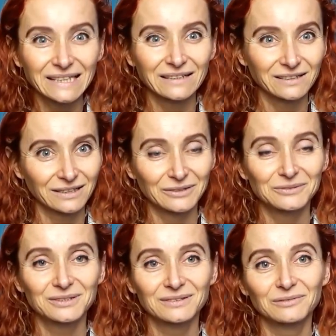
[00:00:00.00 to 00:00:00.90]

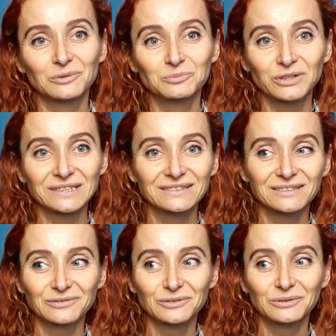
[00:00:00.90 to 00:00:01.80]
clothes or
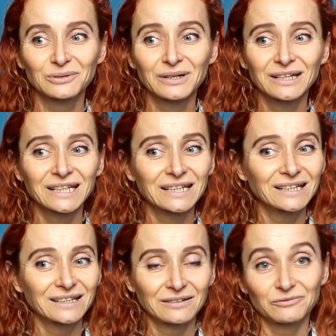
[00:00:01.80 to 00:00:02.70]
presents for
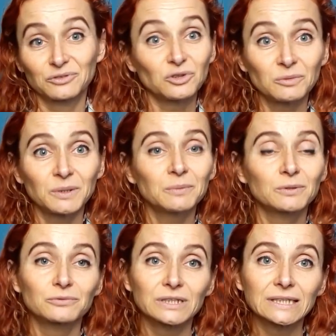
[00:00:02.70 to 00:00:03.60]
2
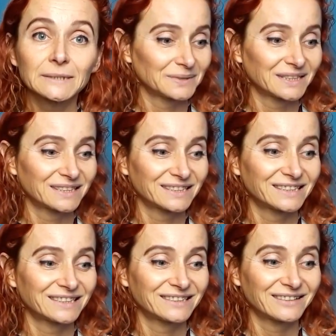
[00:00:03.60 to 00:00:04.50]
people really,
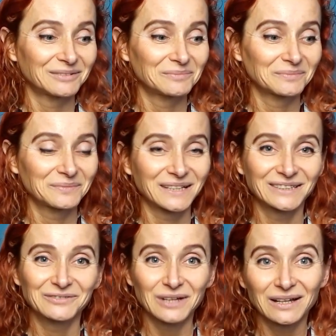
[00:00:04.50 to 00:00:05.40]
because I
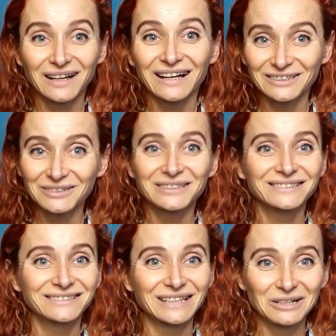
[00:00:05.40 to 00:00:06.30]
know
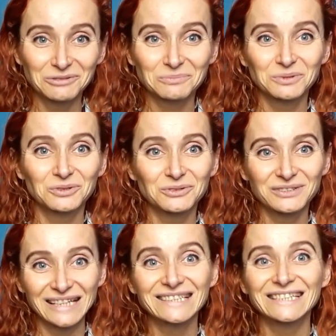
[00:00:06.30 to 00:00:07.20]
that I would be too
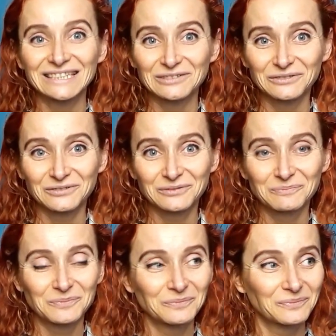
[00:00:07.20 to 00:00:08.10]
sensitive,
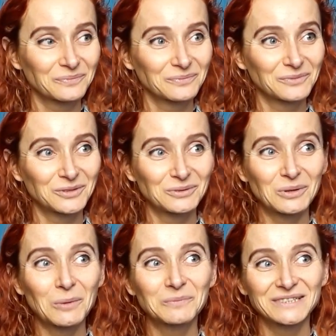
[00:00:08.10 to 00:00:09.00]
too
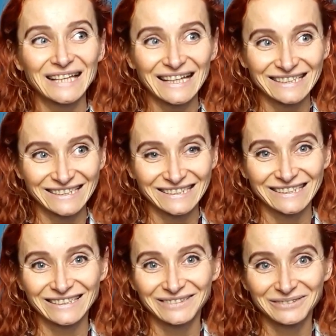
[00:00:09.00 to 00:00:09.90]

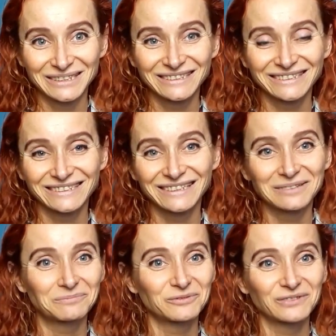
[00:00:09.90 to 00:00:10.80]
obsessed with
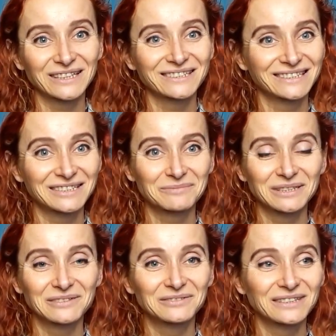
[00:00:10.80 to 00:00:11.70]
like perfectionism
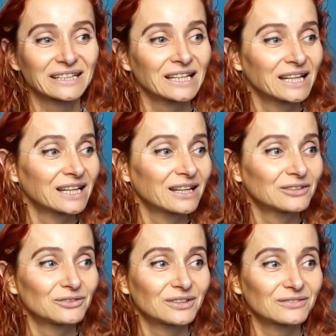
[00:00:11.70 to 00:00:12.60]
and everything,
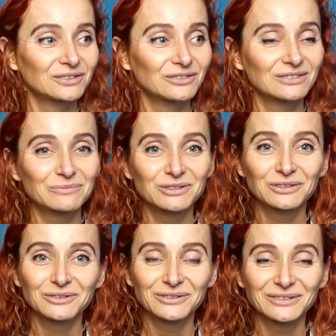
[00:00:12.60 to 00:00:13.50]
to give it to someone
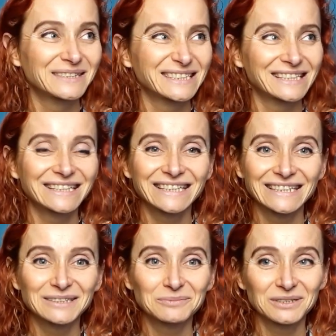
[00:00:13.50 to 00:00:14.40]
who could dislike
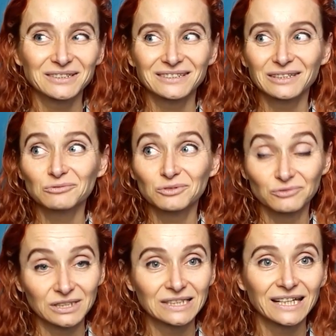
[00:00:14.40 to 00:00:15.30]
it, because it would
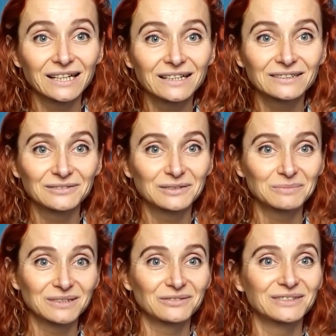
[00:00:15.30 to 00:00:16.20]
really hurt if
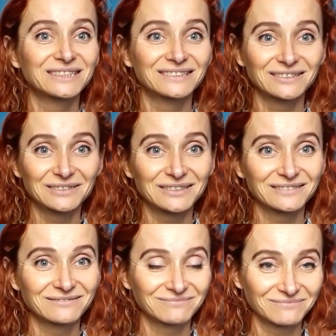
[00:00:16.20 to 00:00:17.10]
somebody criticized,
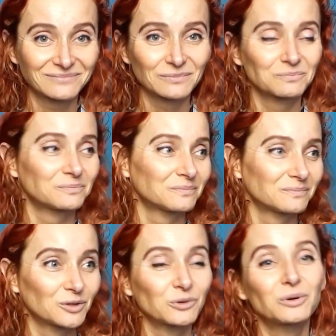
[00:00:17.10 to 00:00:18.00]

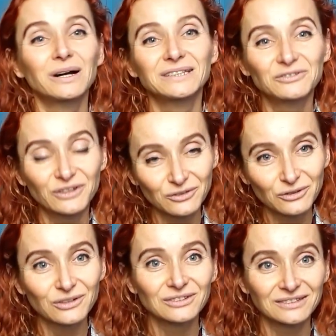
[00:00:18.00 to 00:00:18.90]
or if I
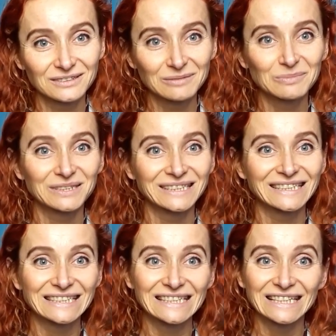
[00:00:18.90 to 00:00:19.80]
thought that somebody
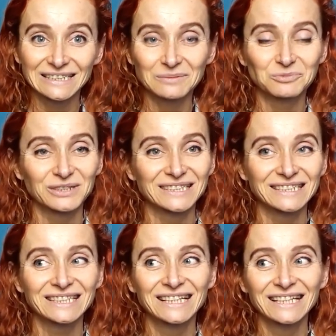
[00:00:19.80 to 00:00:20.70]
doesn't like the present.